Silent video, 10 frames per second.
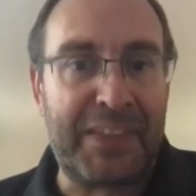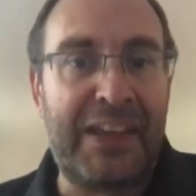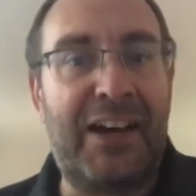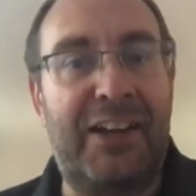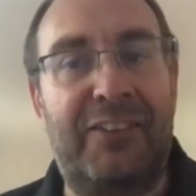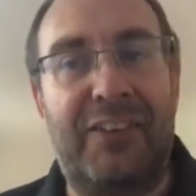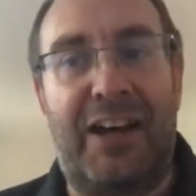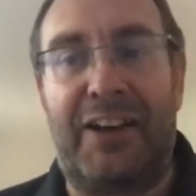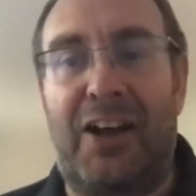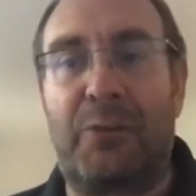And
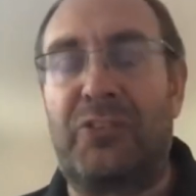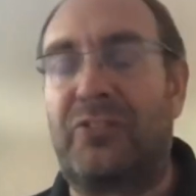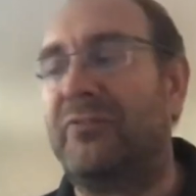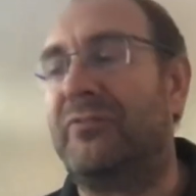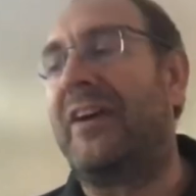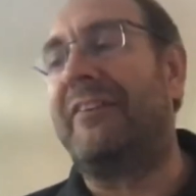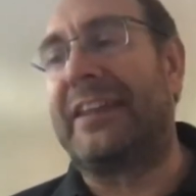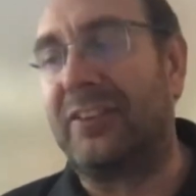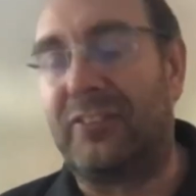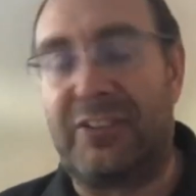I was
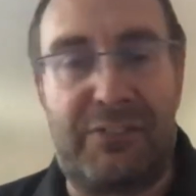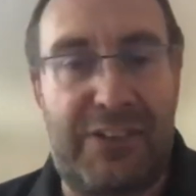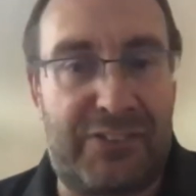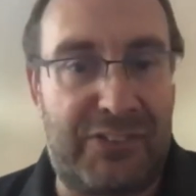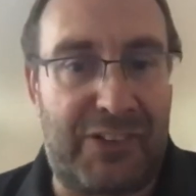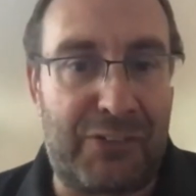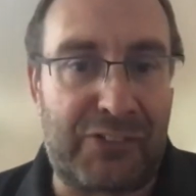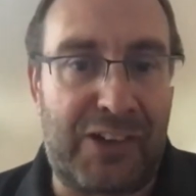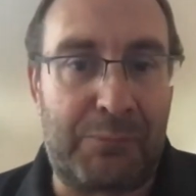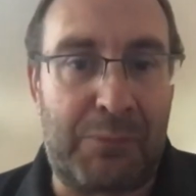very guilty of this as I
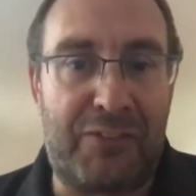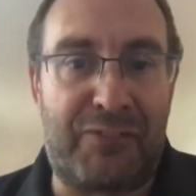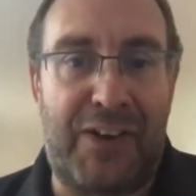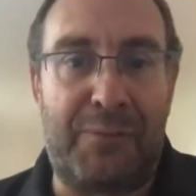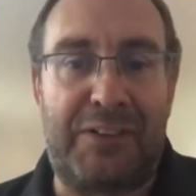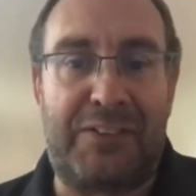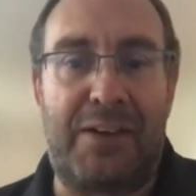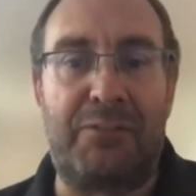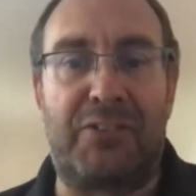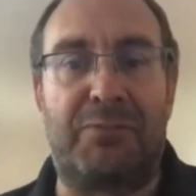was growing my firm, in
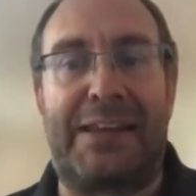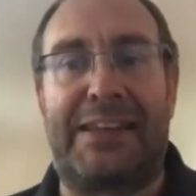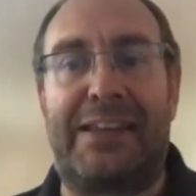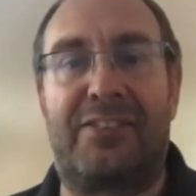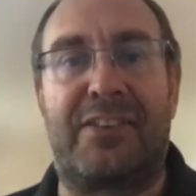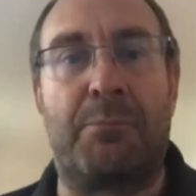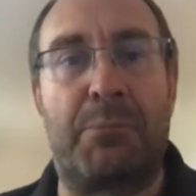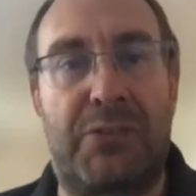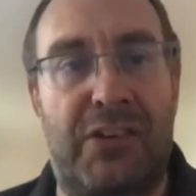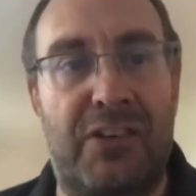terms of making
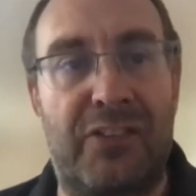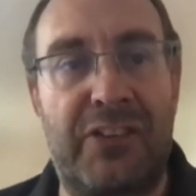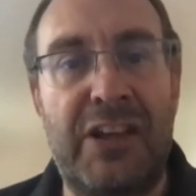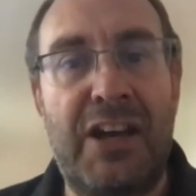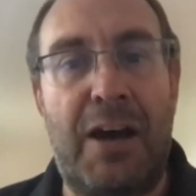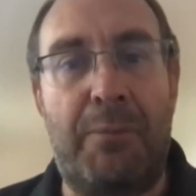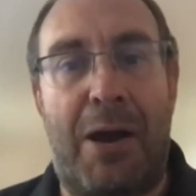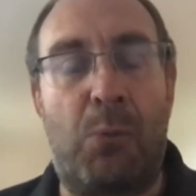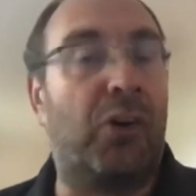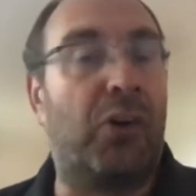assumptions
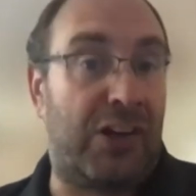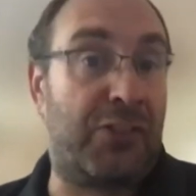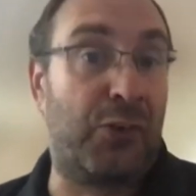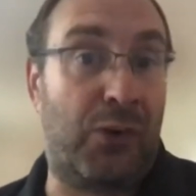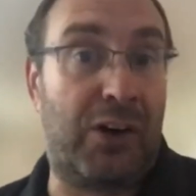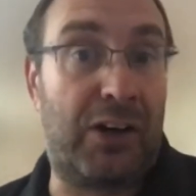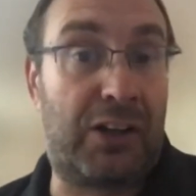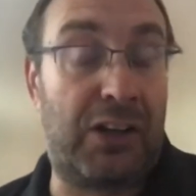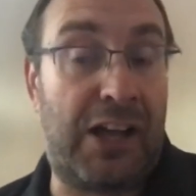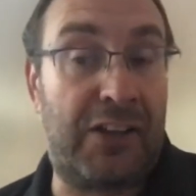about what I thought
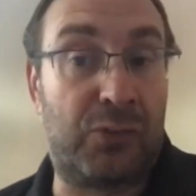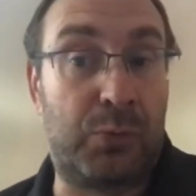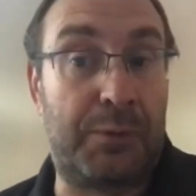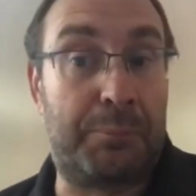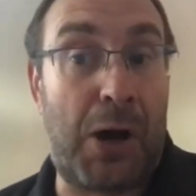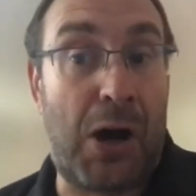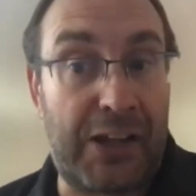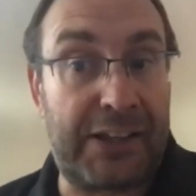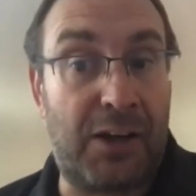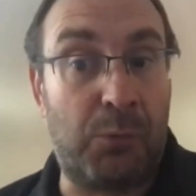clients would
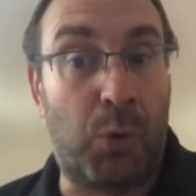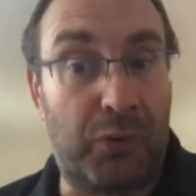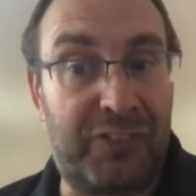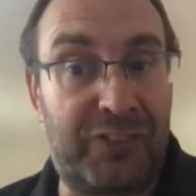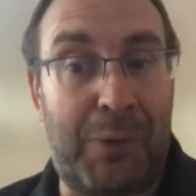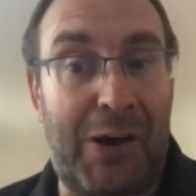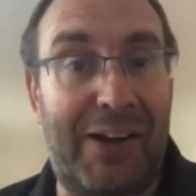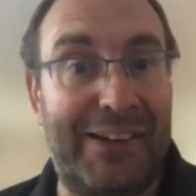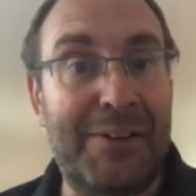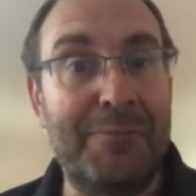buy and want to
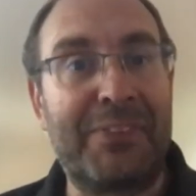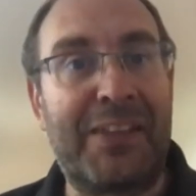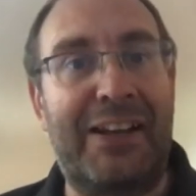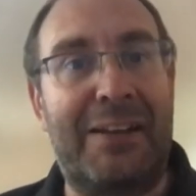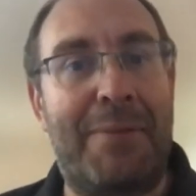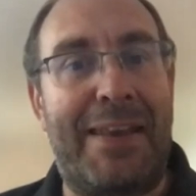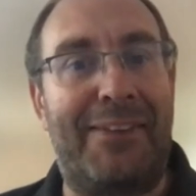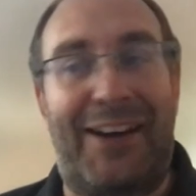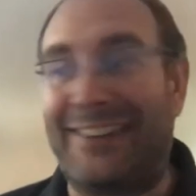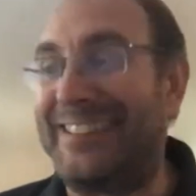buy. And it meant
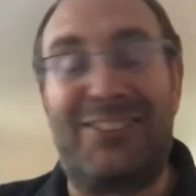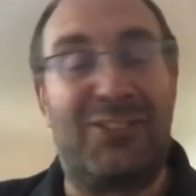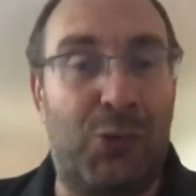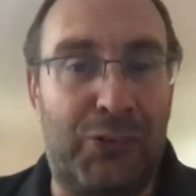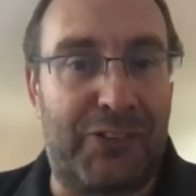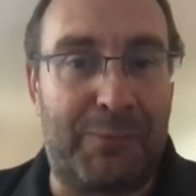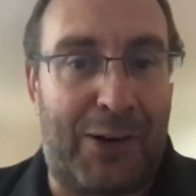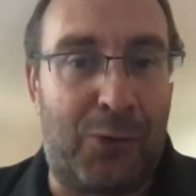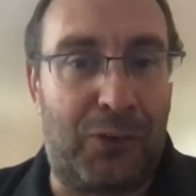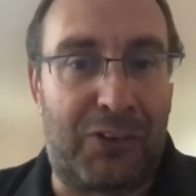that I didn't talk to them
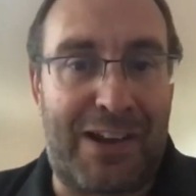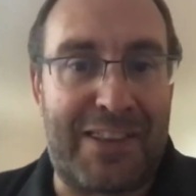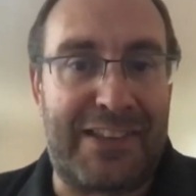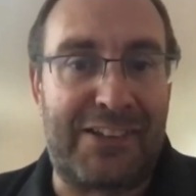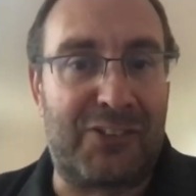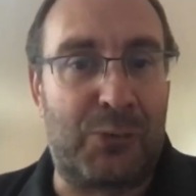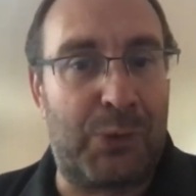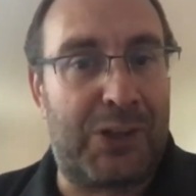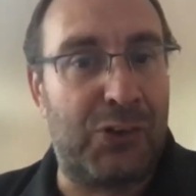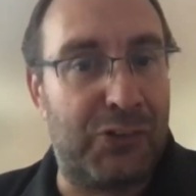about all the great things that
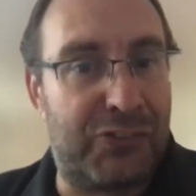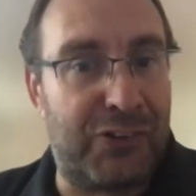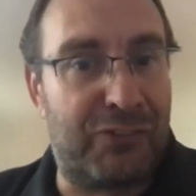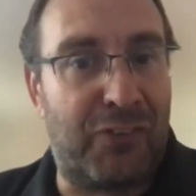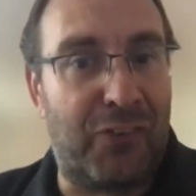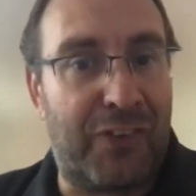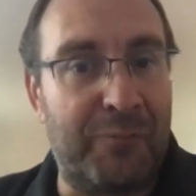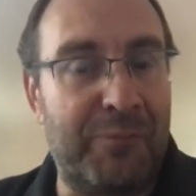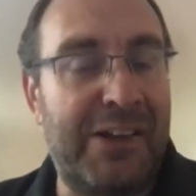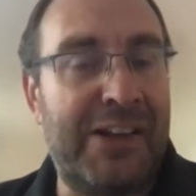we could do for
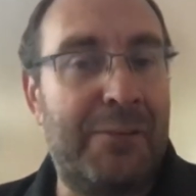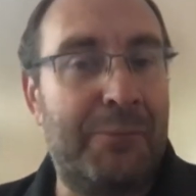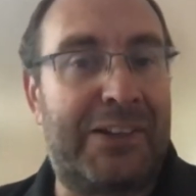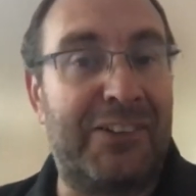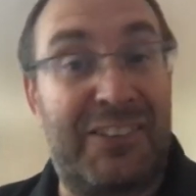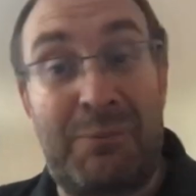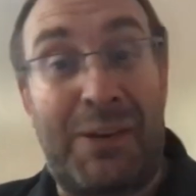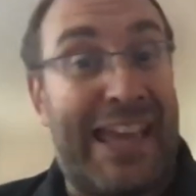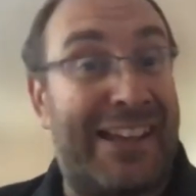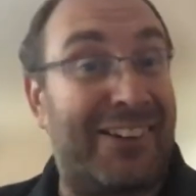them, because in
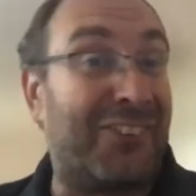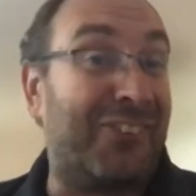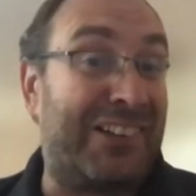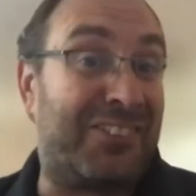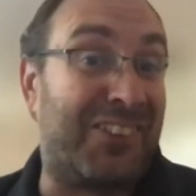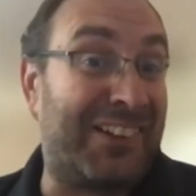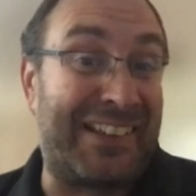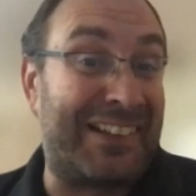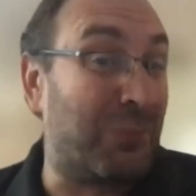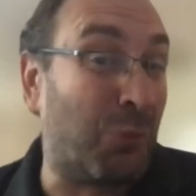my head, I'd already decided
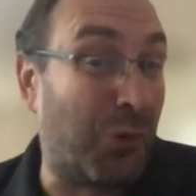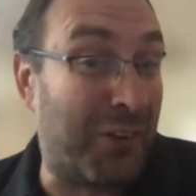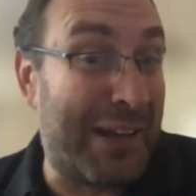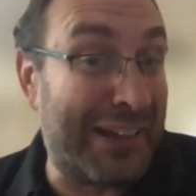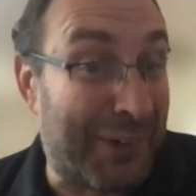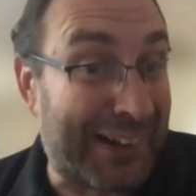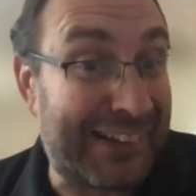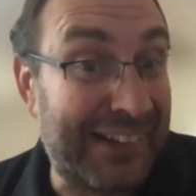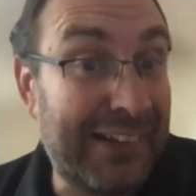they didn't want them anyway.